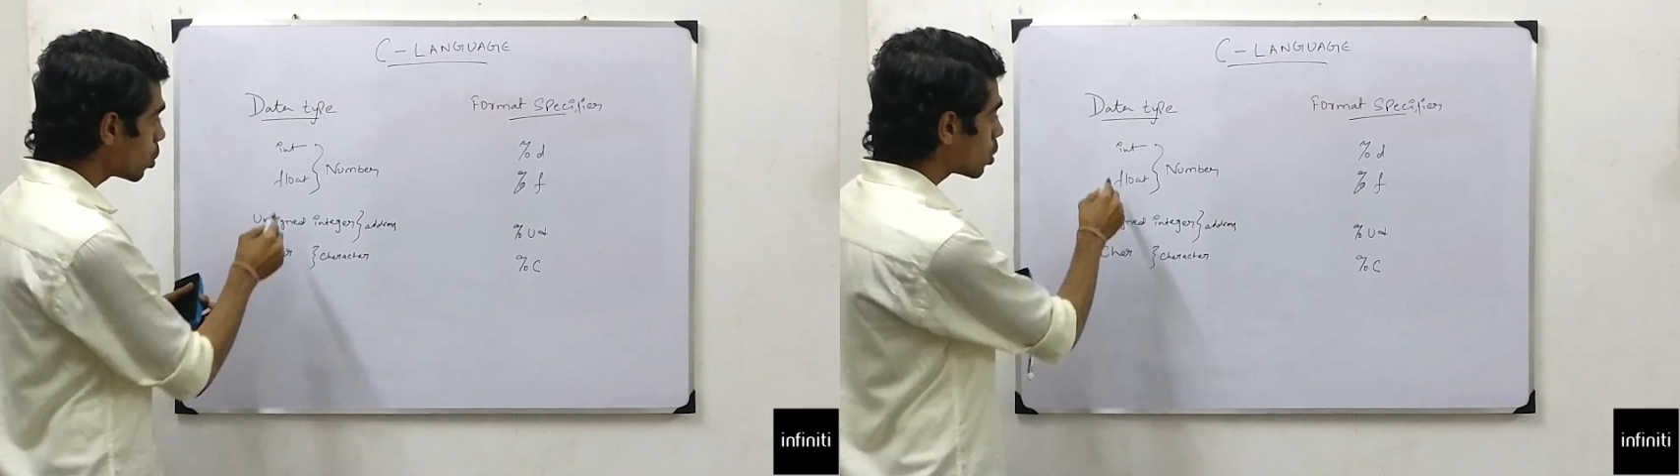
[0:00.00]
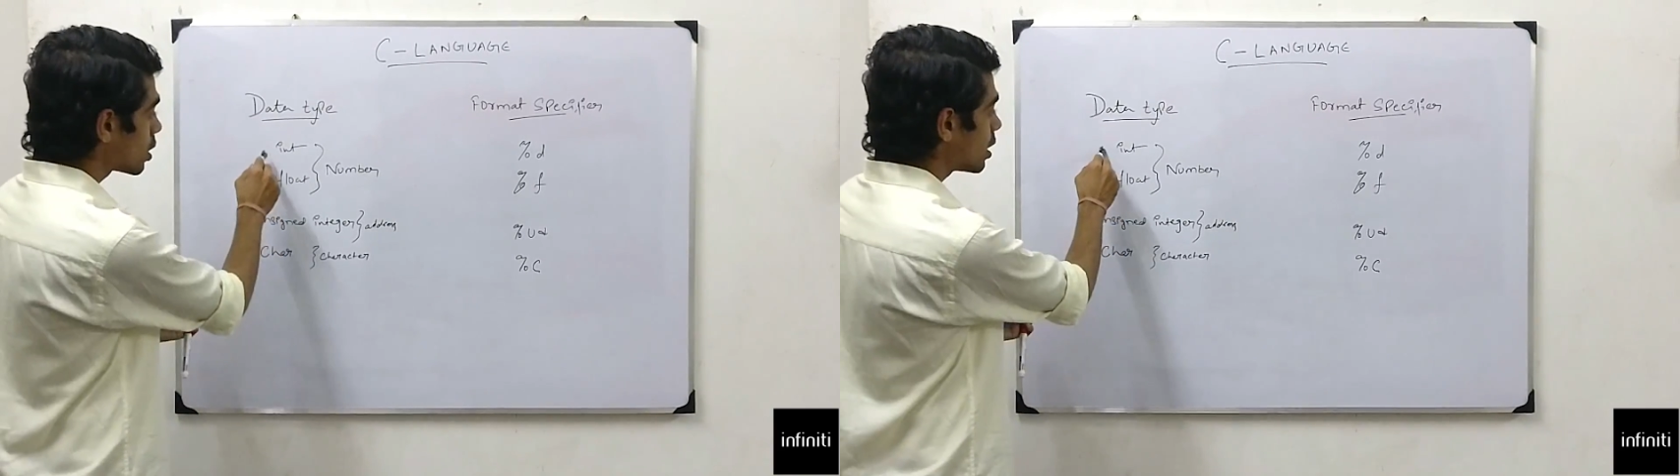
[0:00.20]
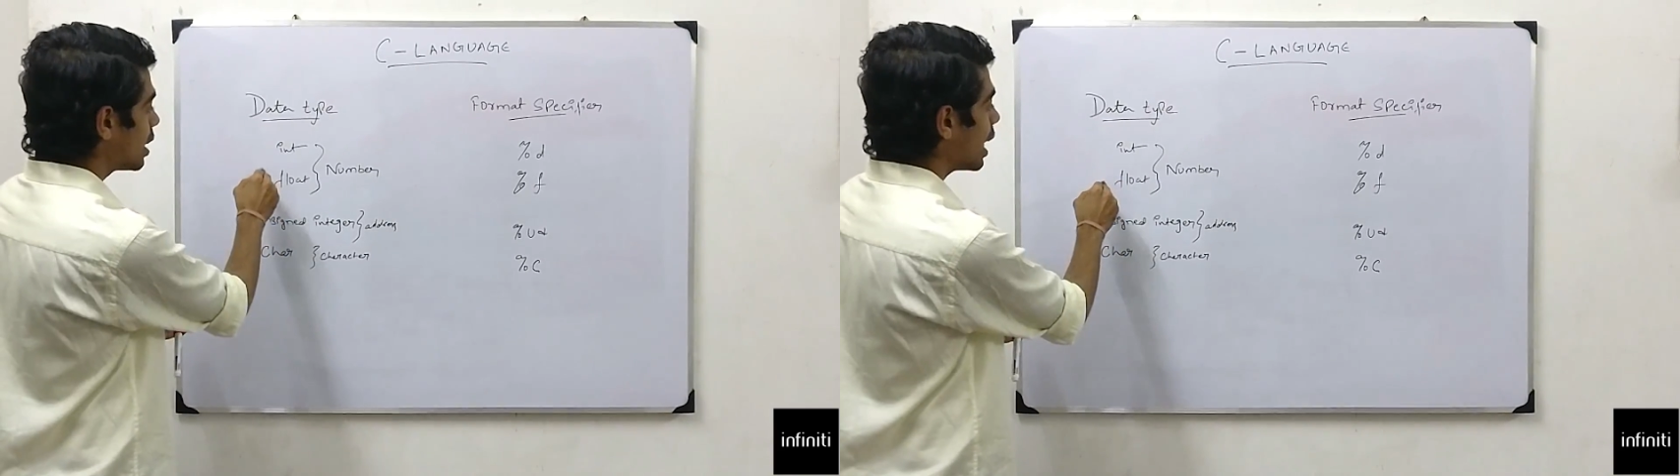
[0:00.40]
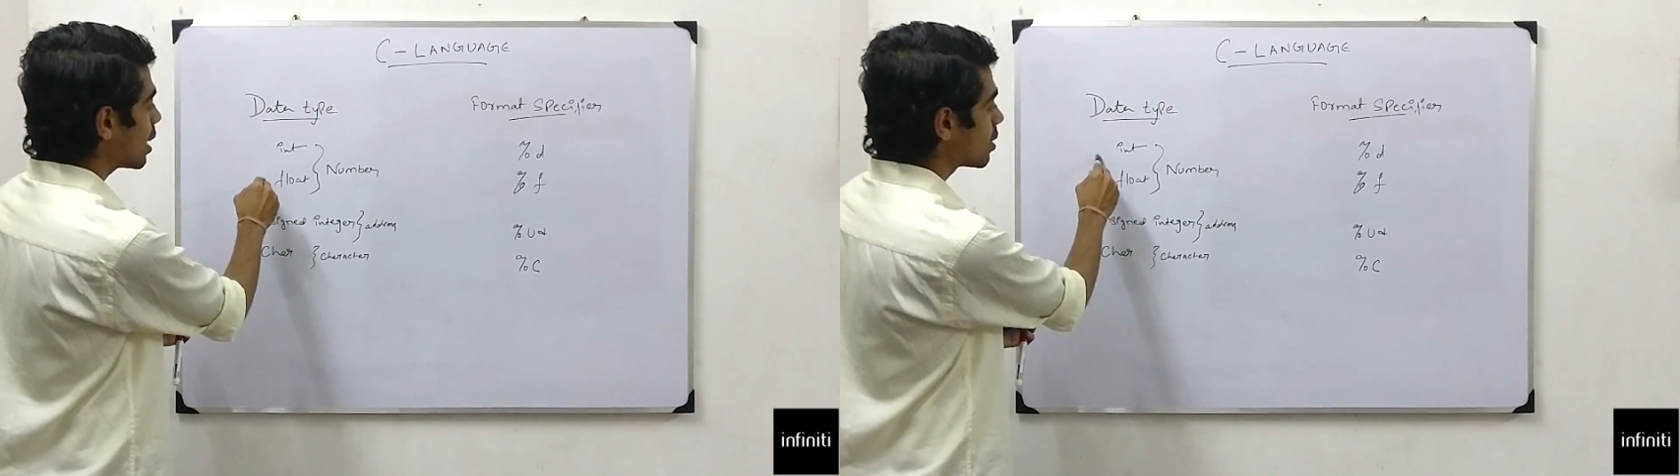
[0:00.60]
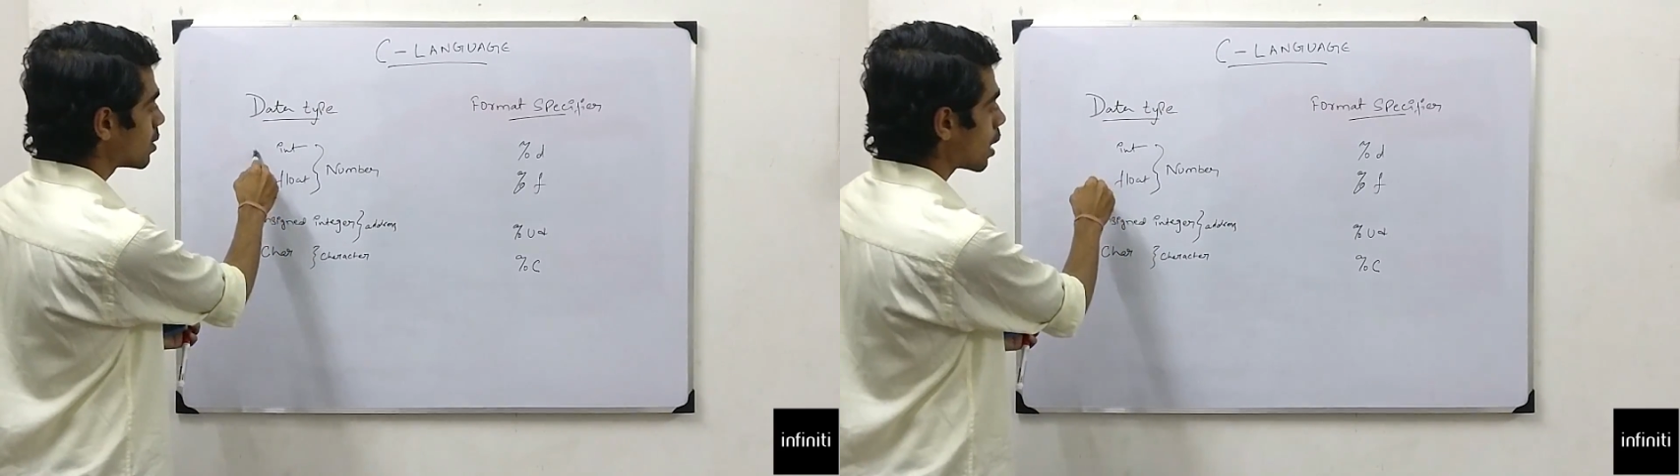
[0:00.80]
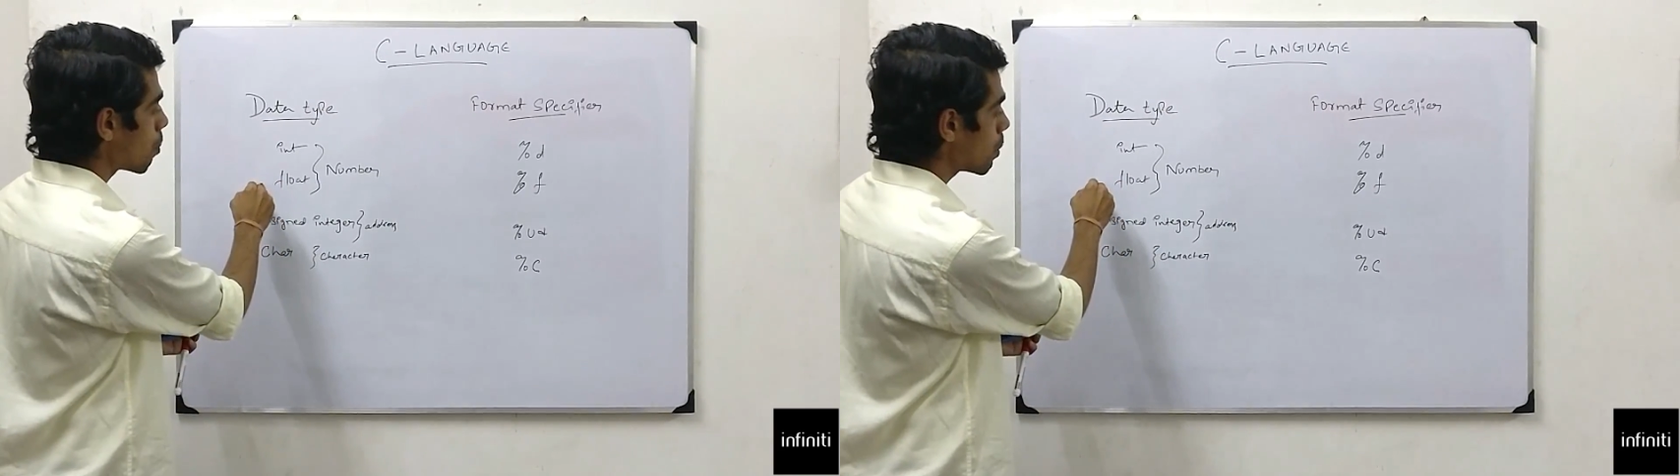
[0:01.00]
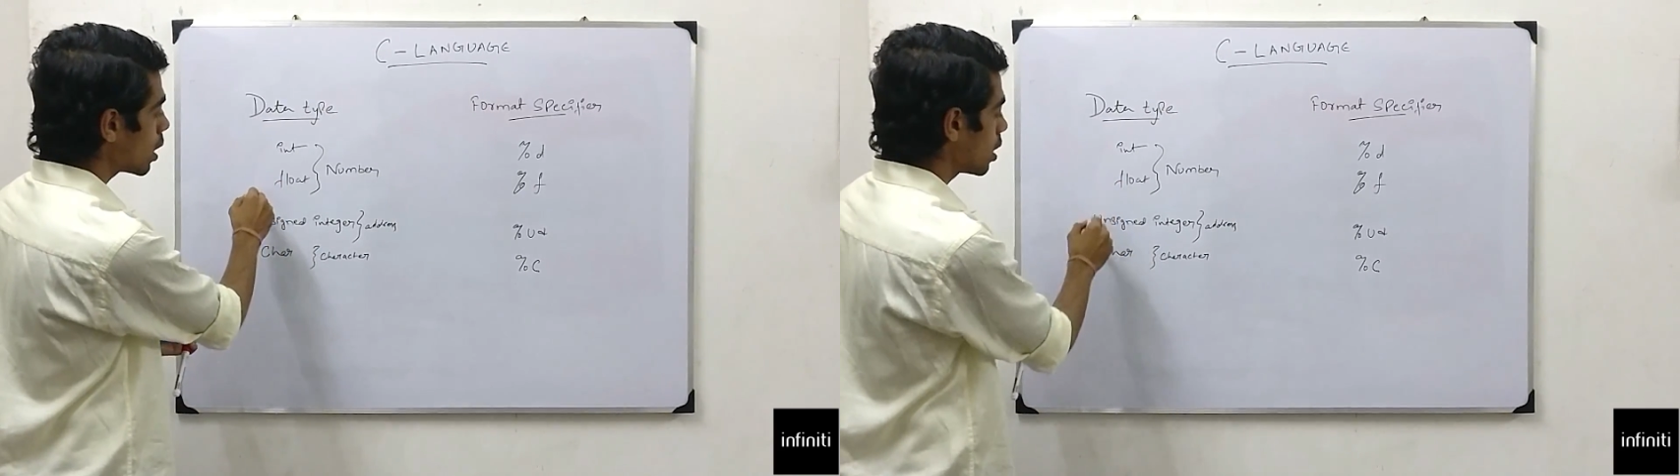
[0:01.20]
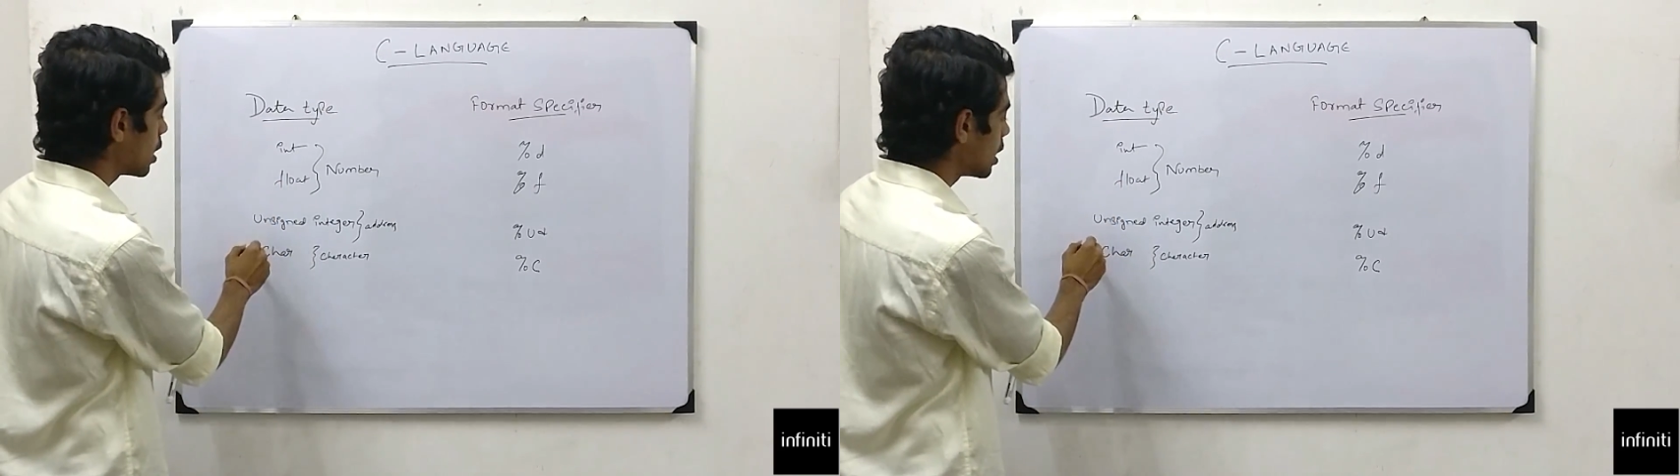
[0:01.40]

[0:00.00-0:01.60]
both take number,